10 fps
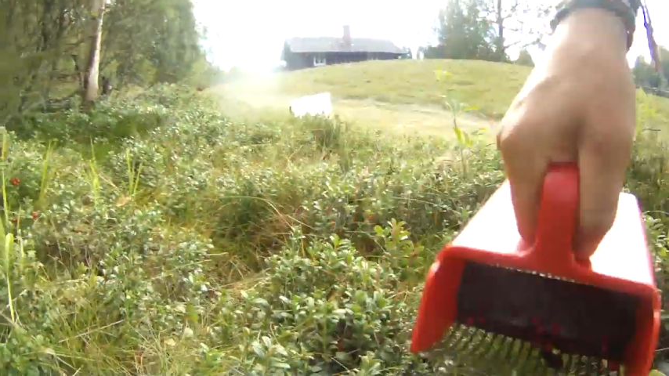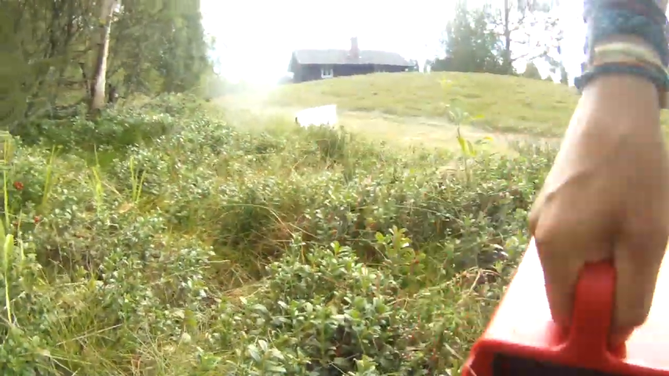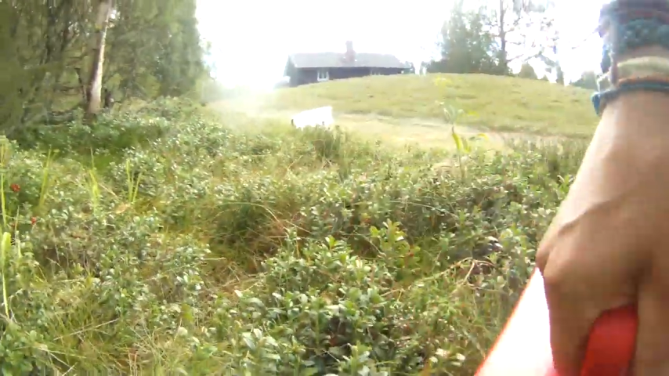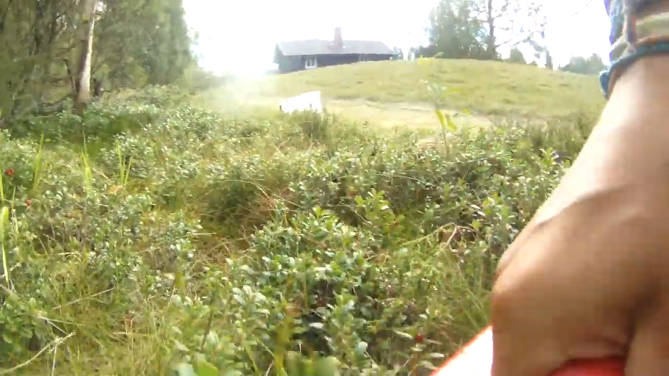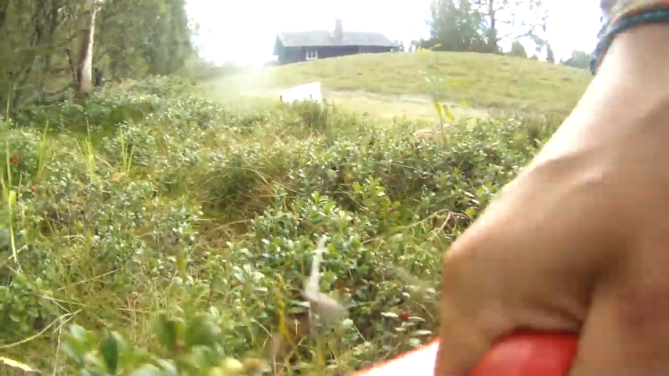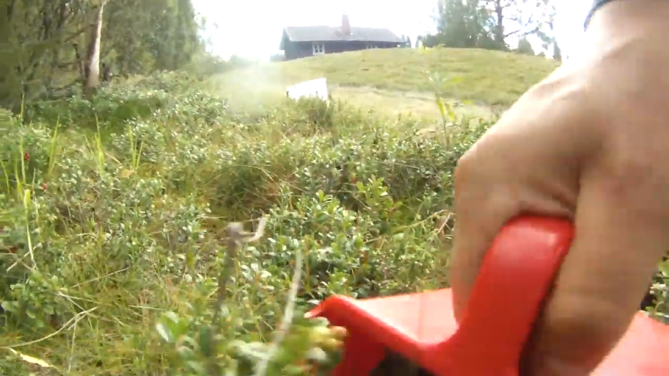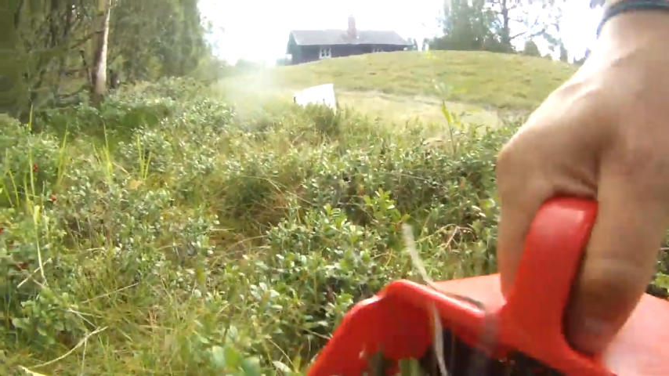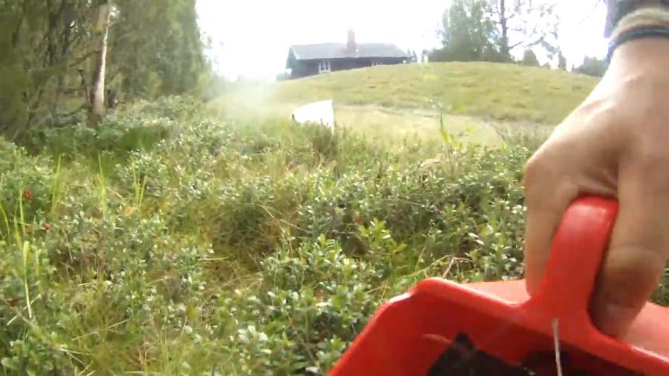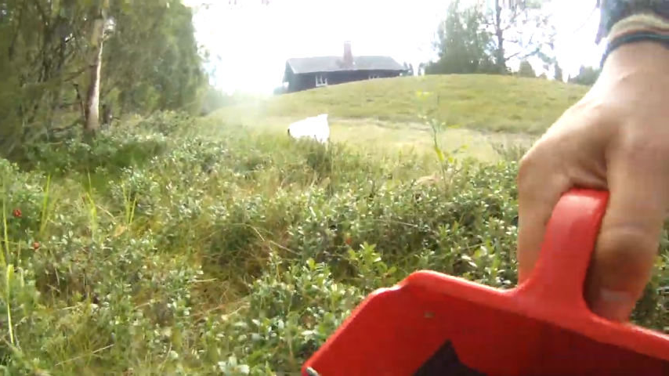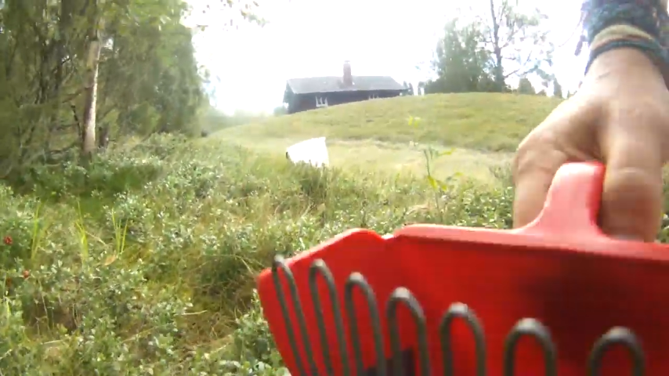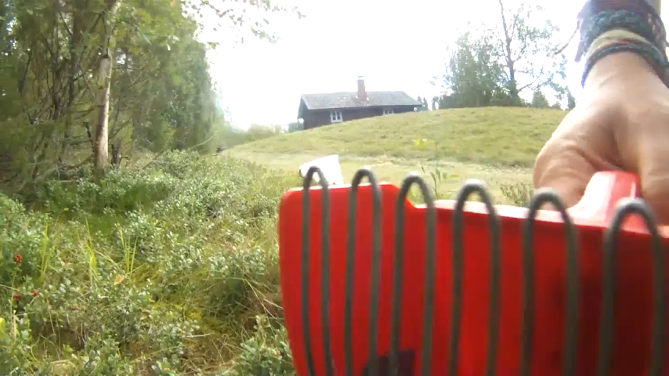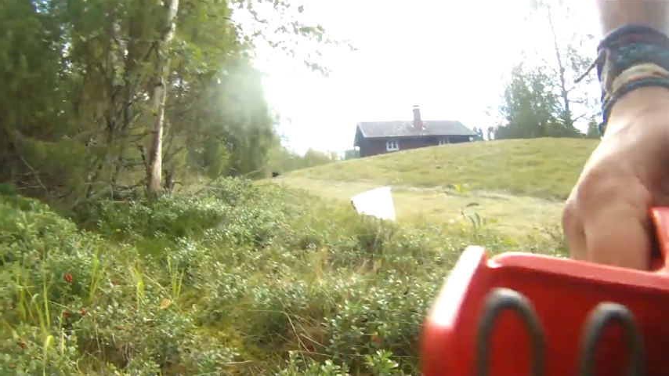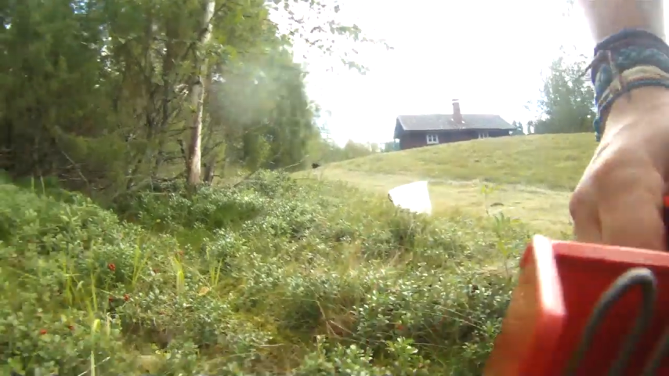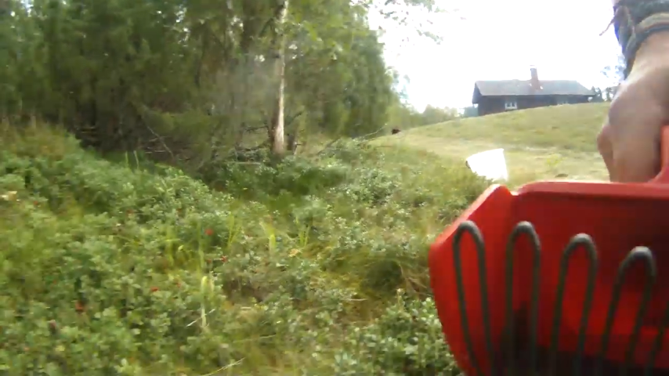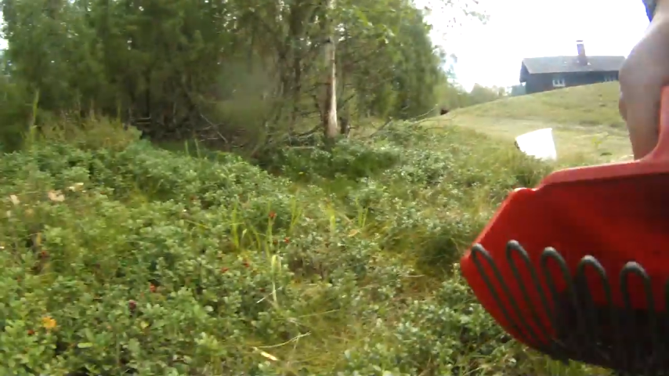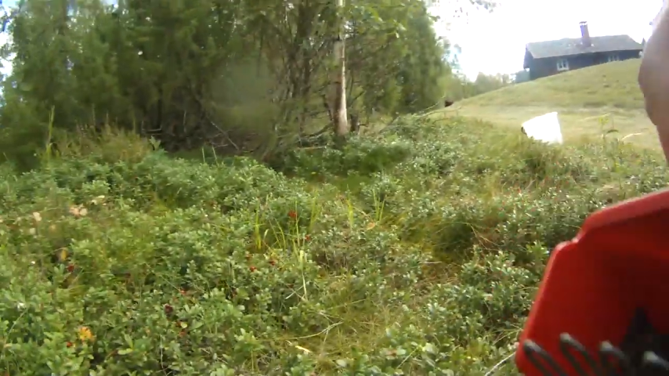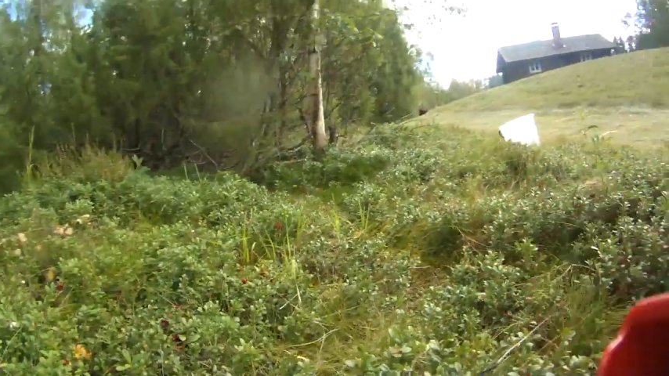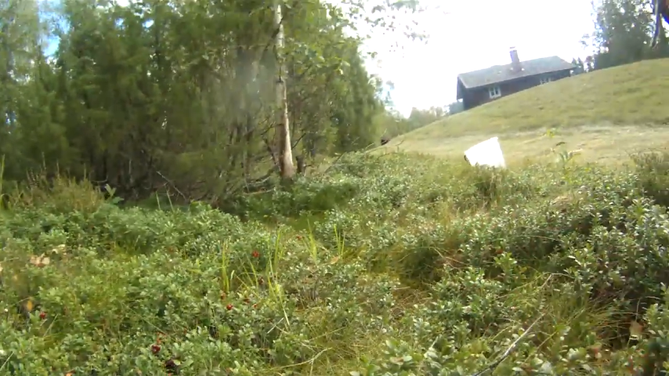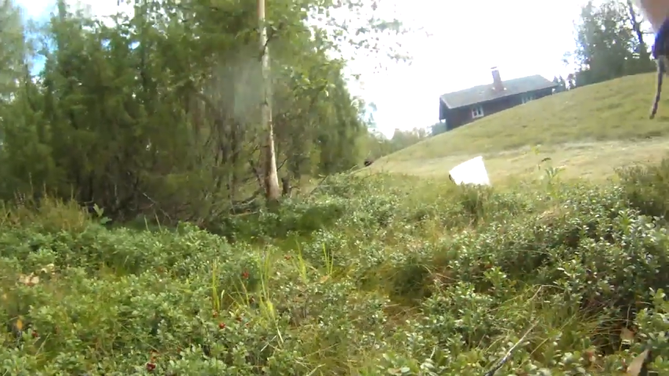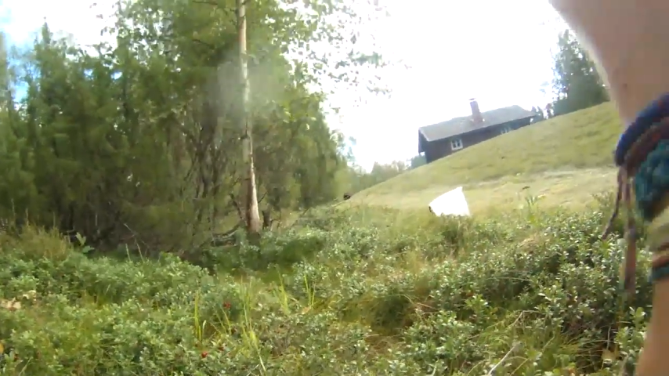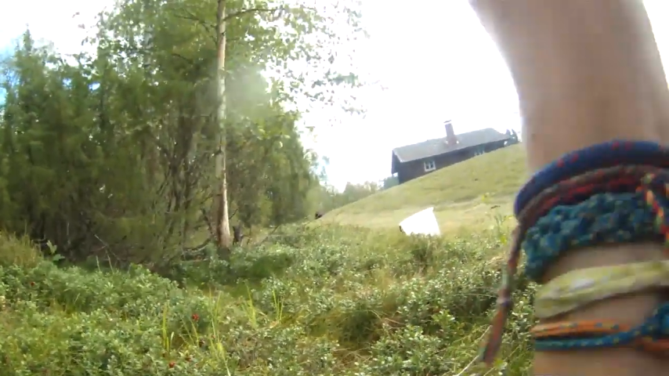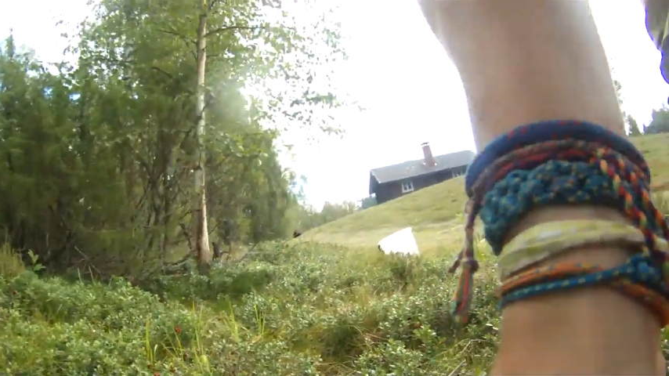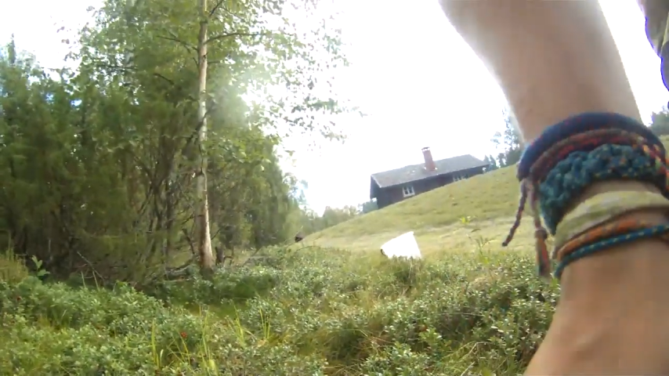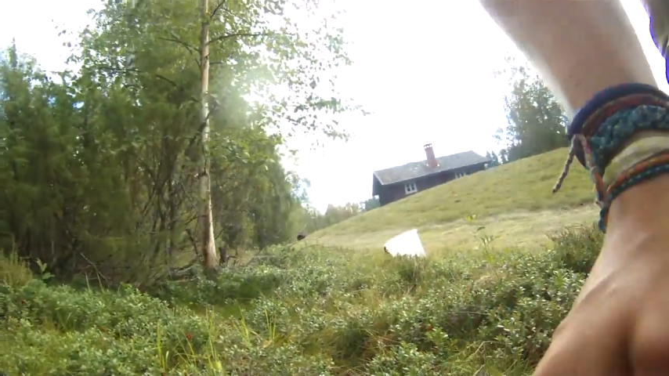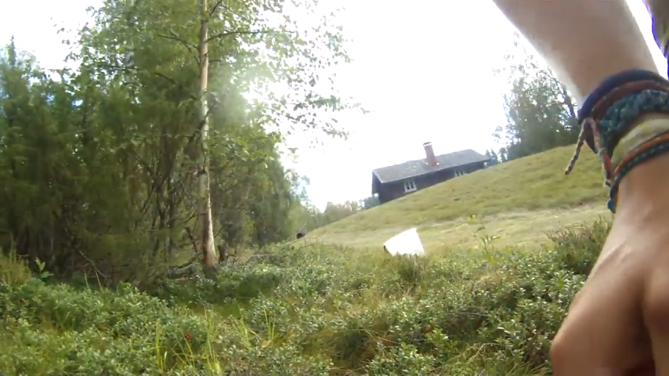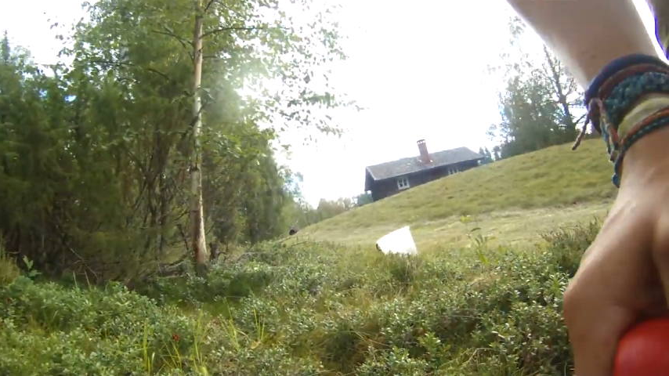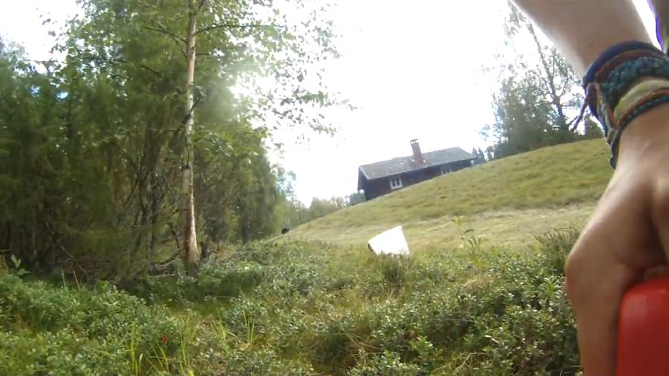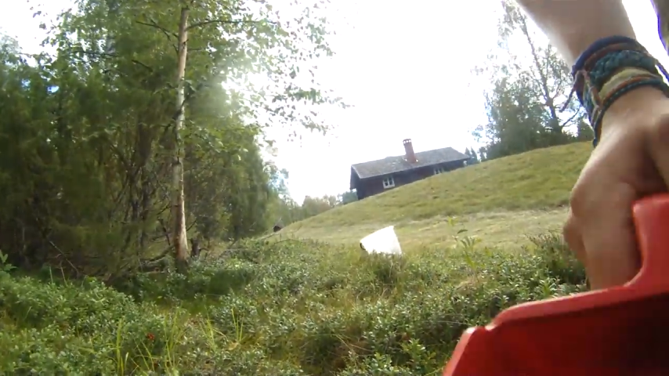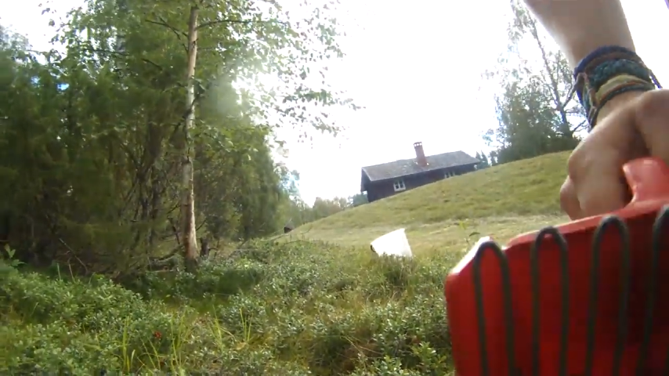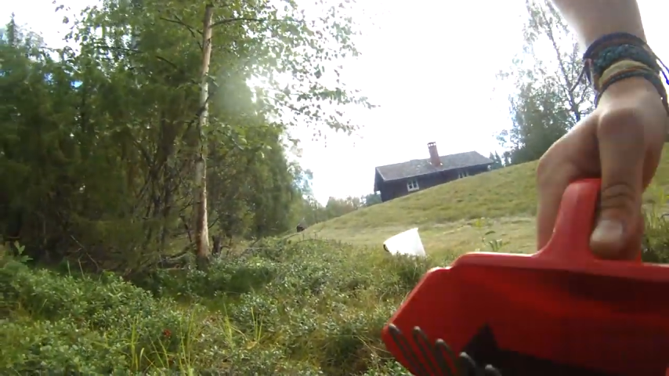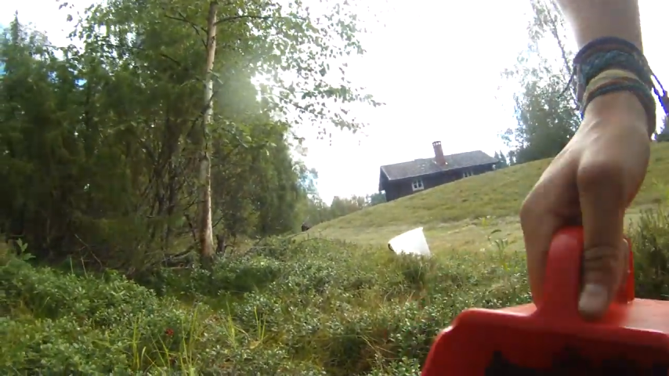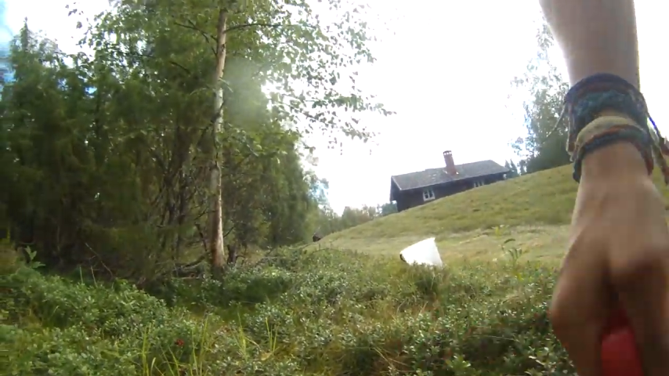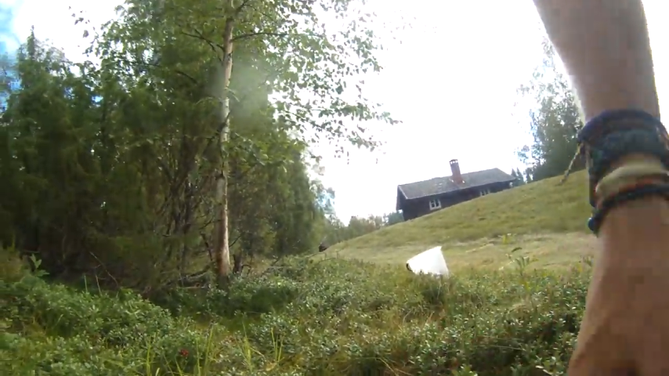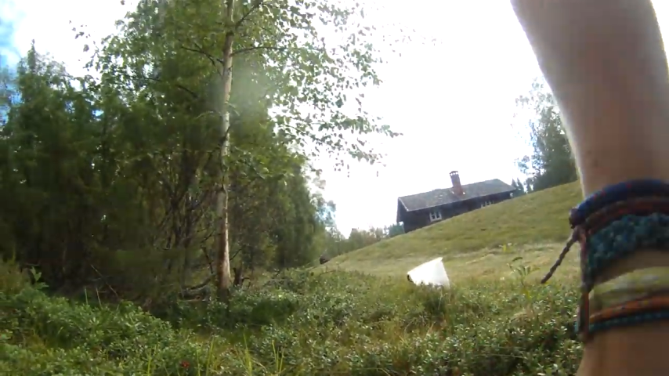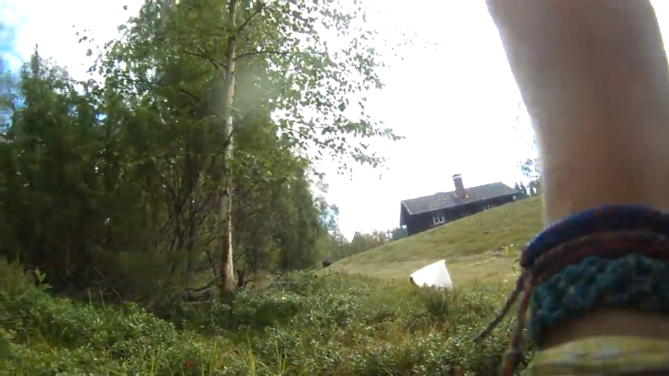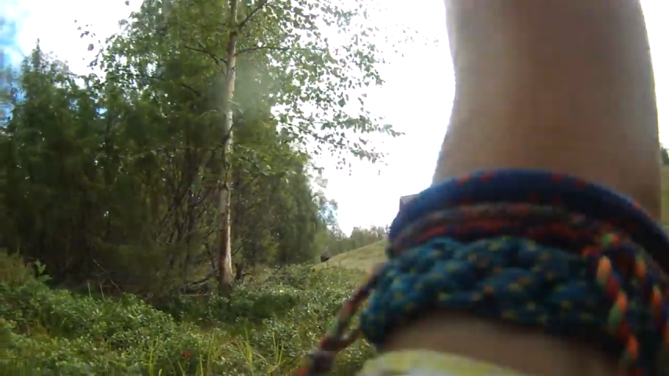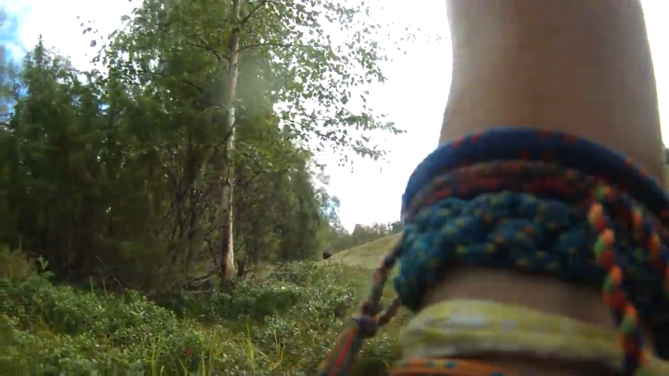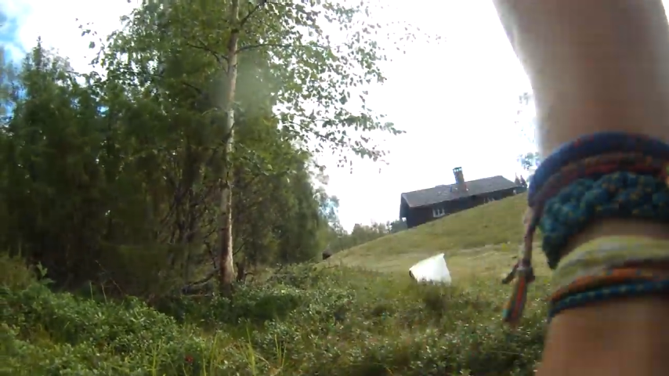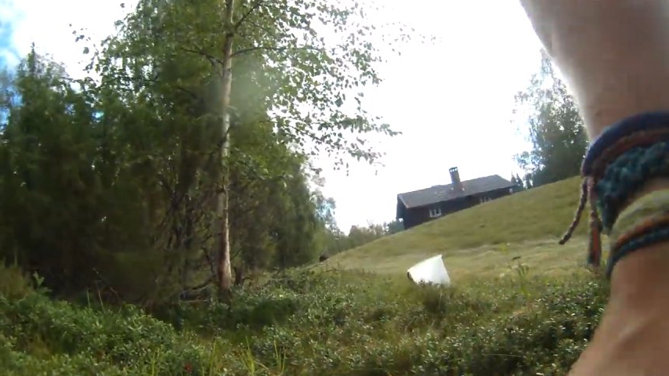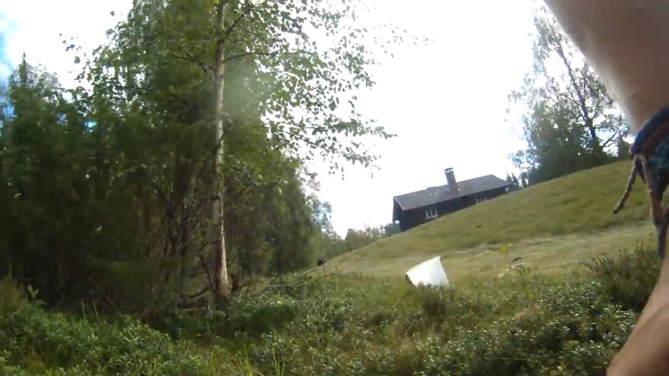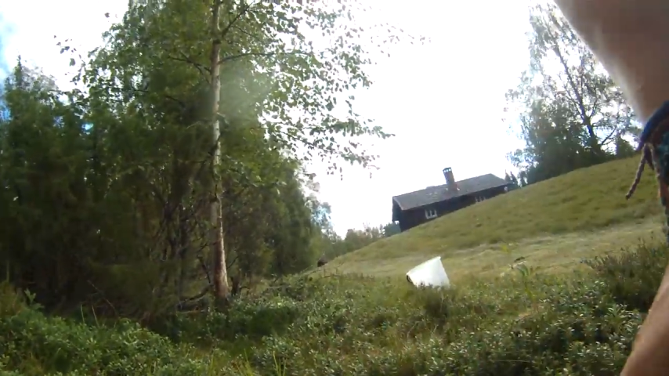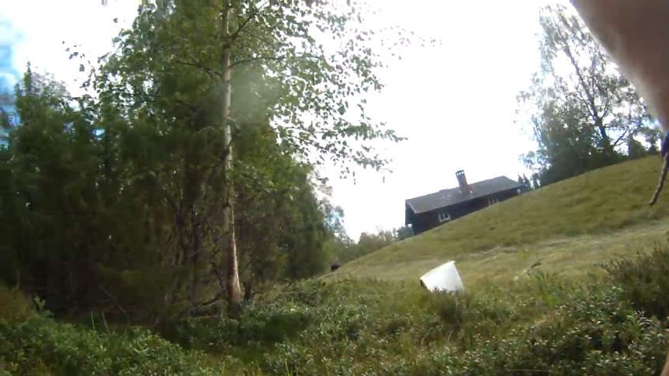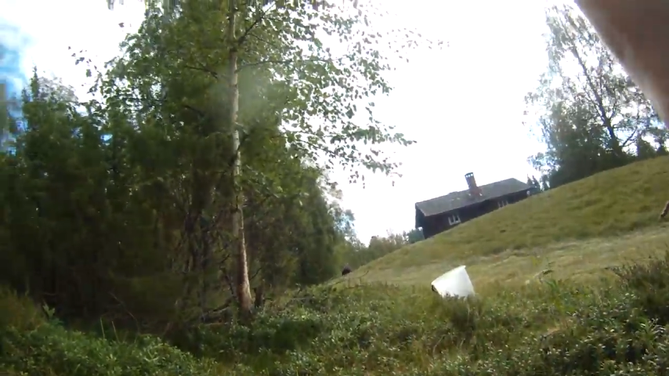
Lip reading: Nobody's mouth can be seen.